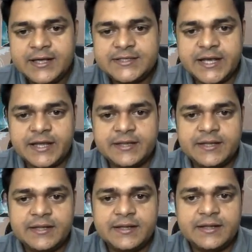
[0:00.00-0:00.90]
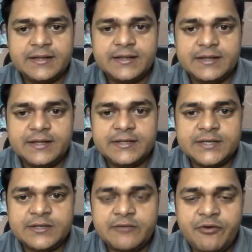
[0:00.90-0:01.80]
Second, this
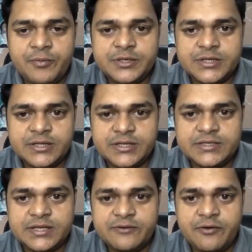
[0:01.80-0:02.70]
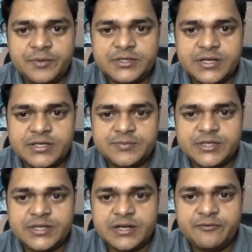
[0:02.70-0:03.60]
is information. This information is
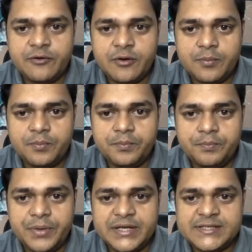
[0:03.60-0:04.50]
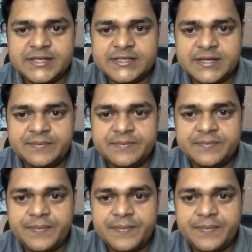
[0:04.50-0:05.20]
basically for base system.